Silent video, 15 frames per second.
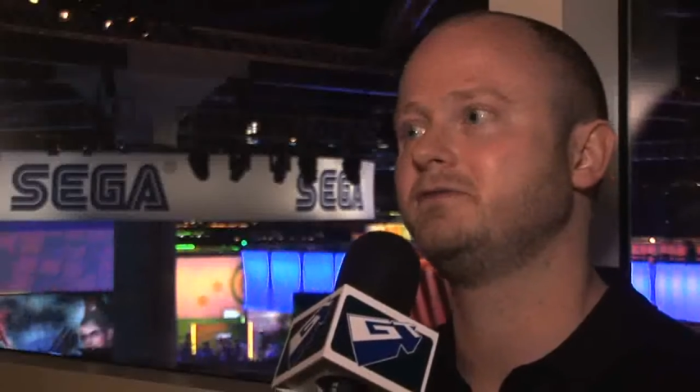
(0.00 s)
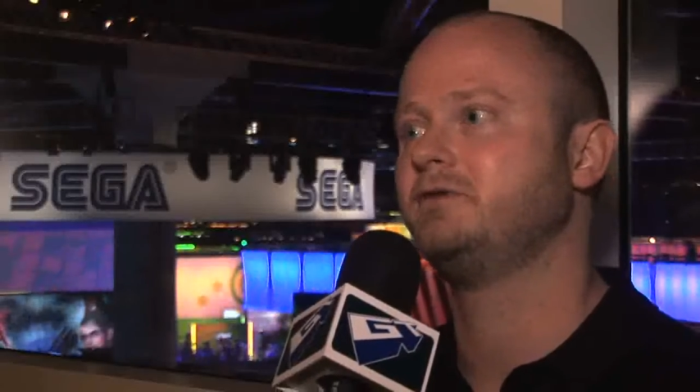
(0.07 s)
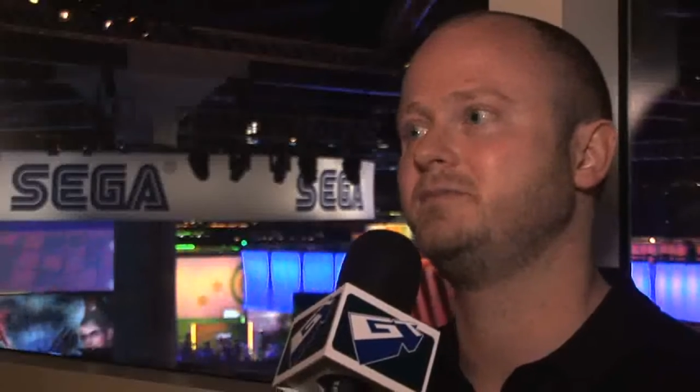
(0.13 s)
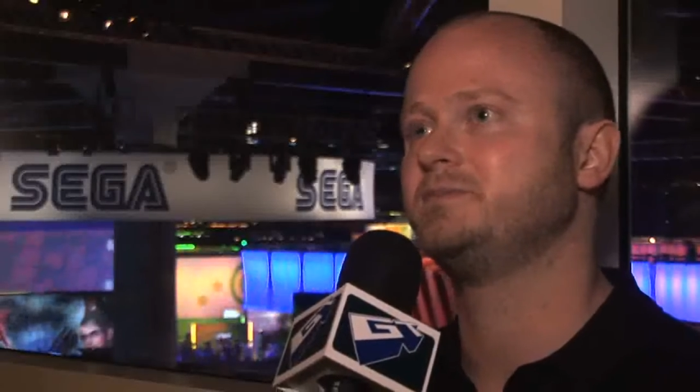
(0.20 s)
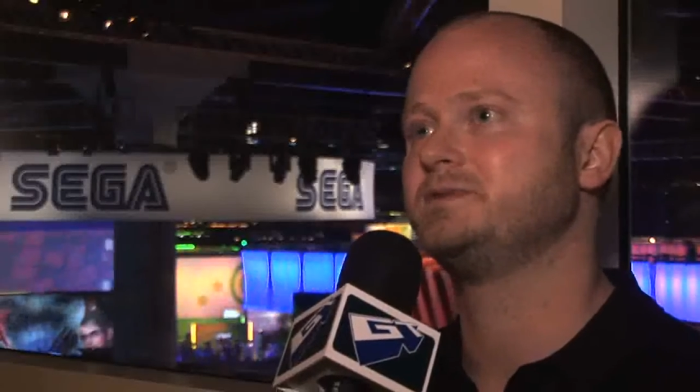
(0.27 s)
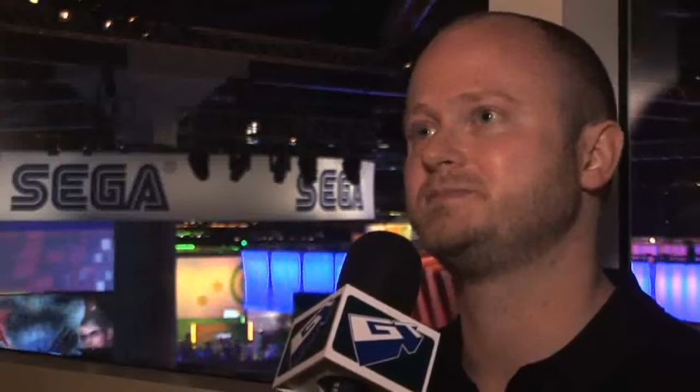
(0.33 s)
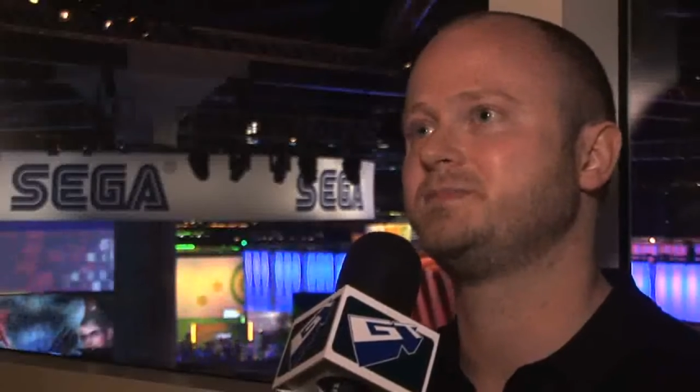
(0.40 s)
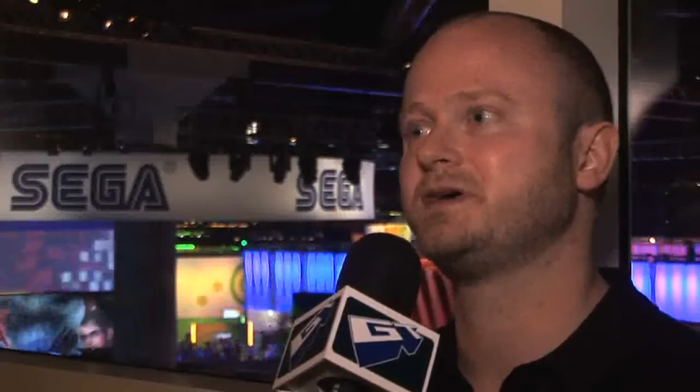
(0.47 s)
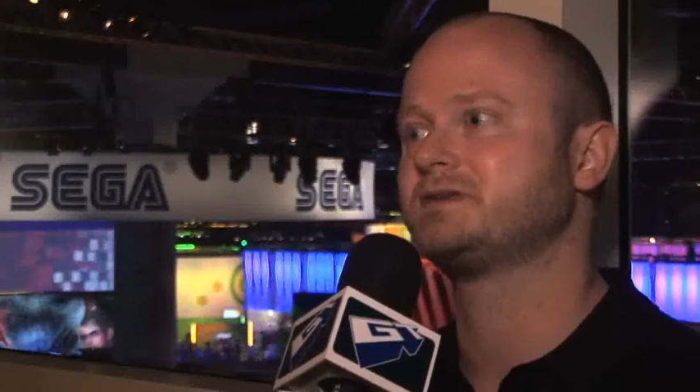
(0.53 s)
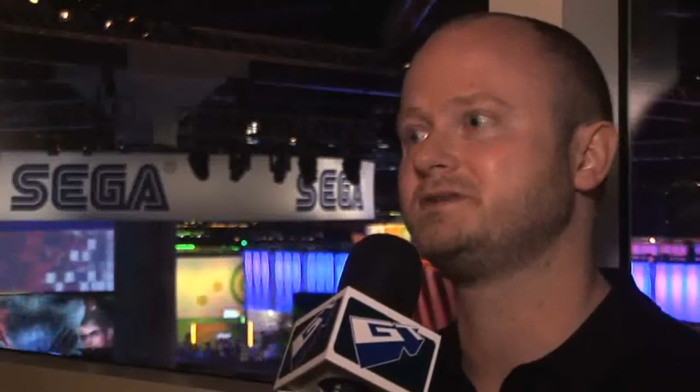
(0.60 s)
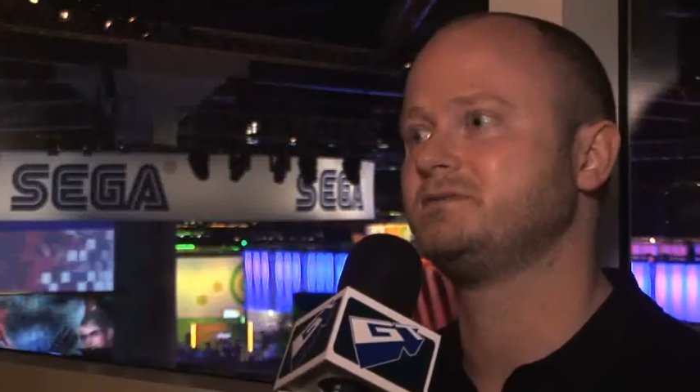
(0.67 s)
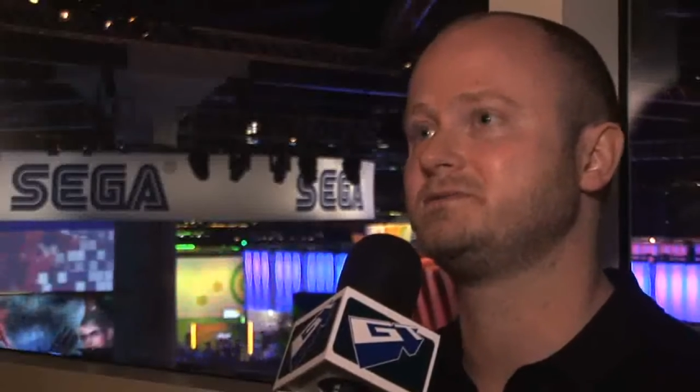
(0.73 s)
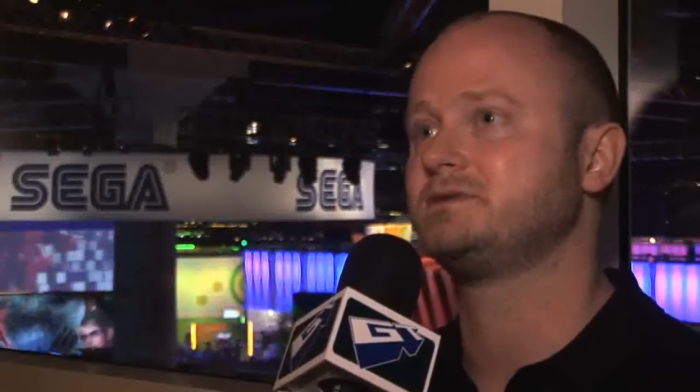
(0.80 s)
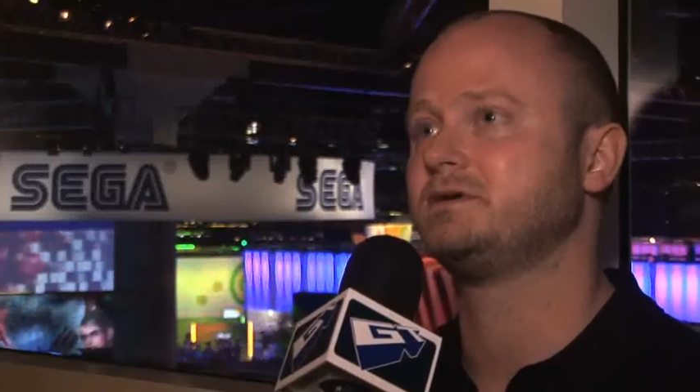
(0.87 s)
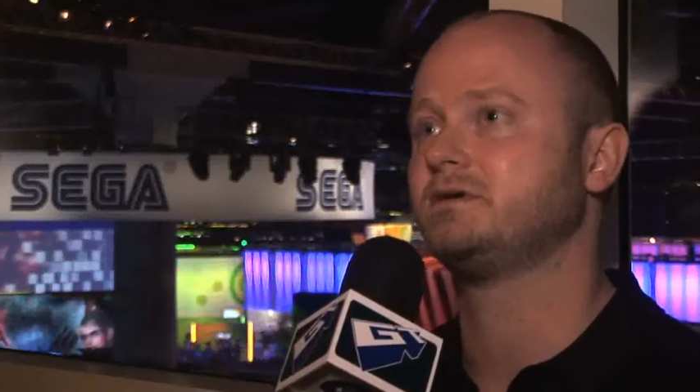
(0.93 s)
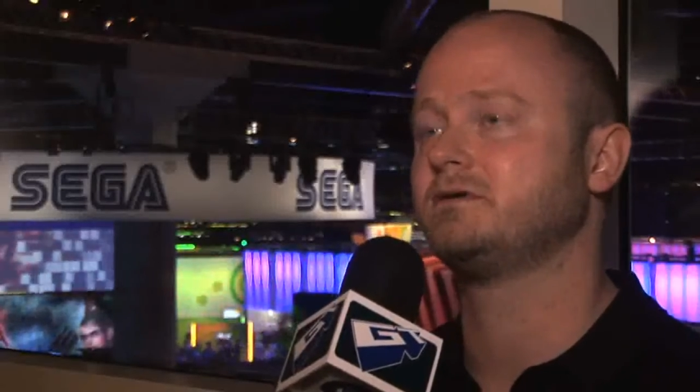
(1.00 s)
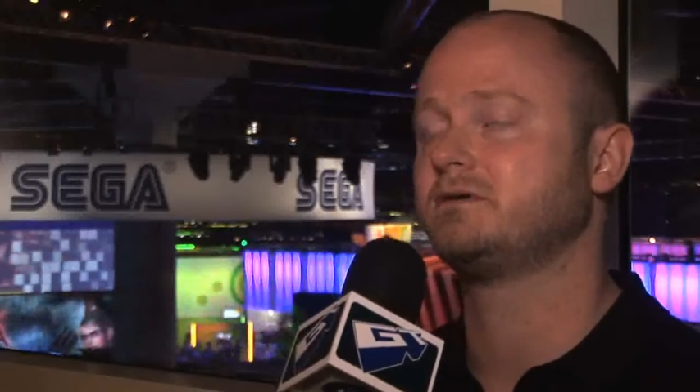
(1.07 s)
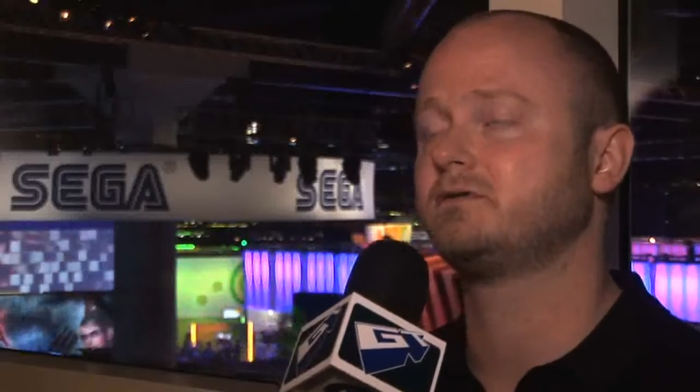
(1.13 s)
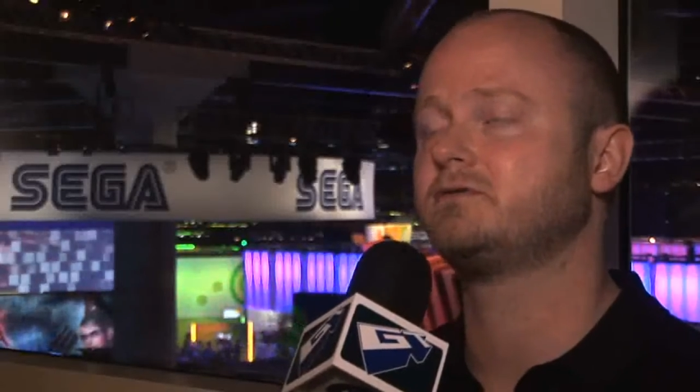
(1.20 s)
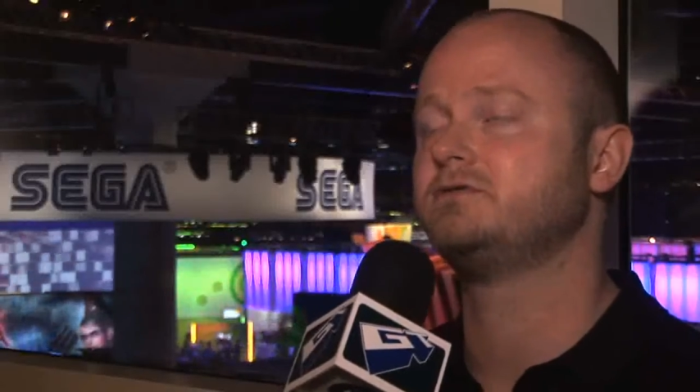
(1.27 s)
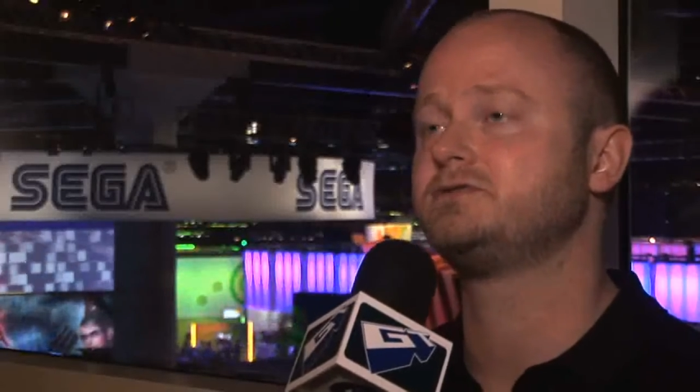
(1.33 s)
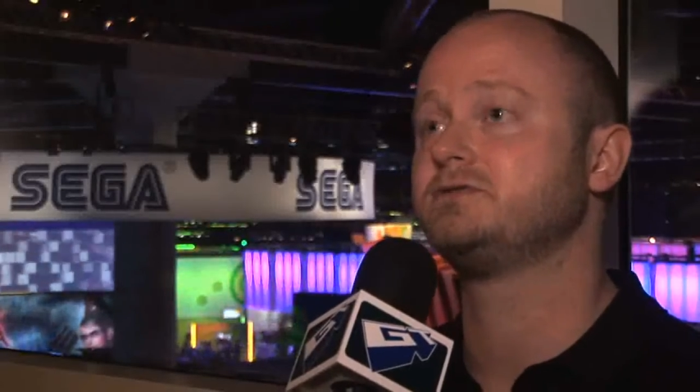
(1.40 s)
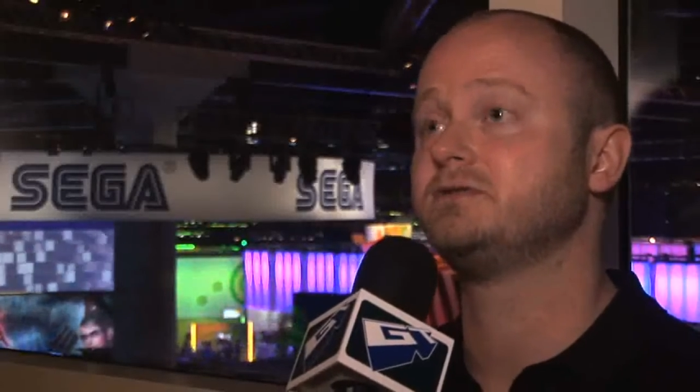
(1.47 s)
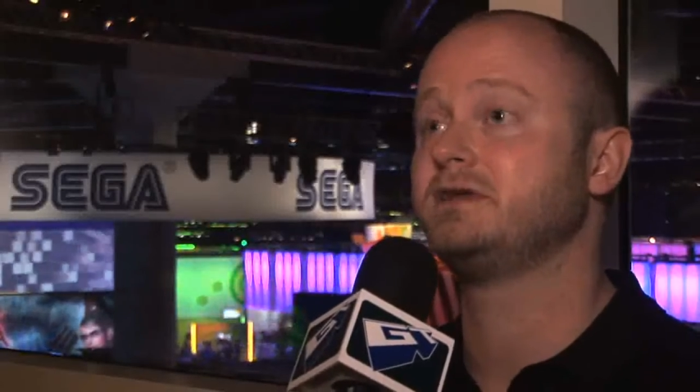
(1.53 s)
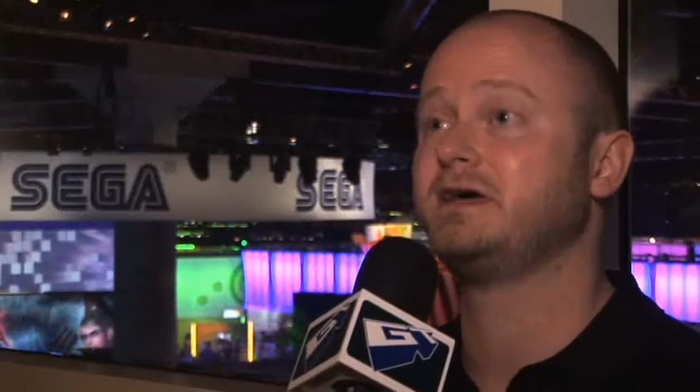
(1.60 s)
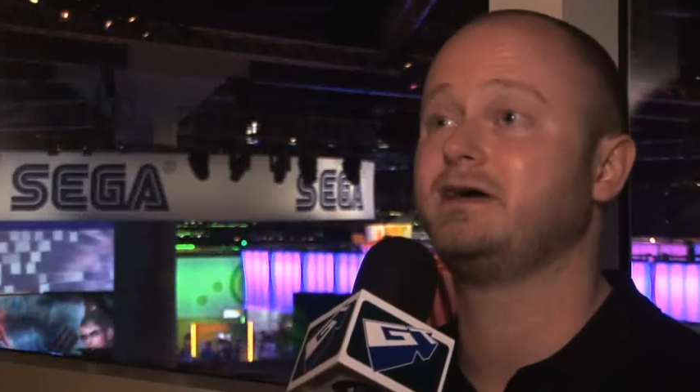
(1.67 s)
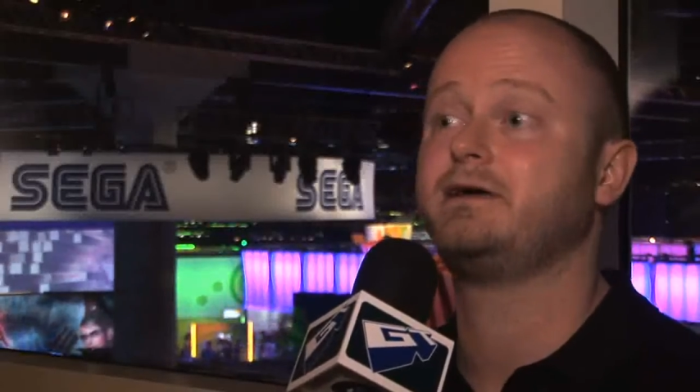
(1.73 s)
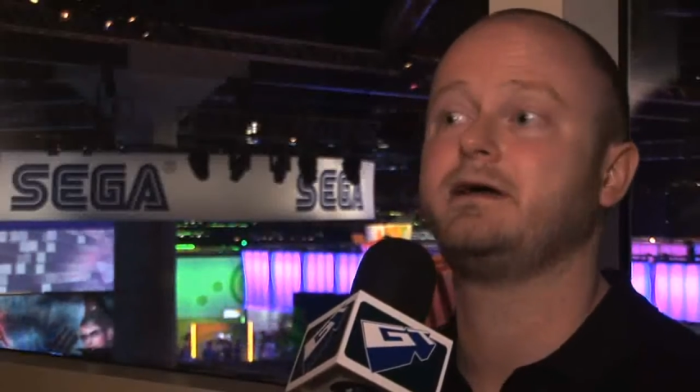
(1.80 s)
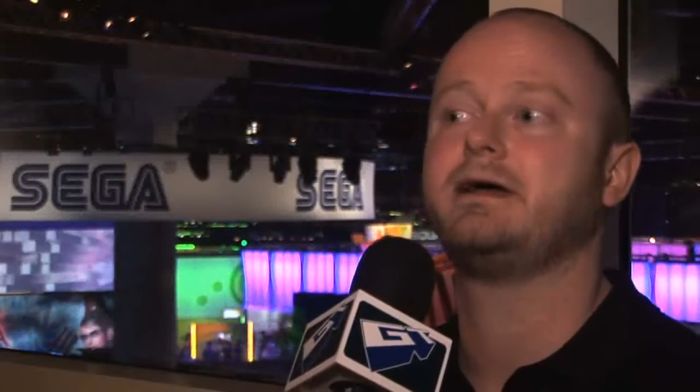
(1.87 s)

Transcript: 3 perspectives are crucial there,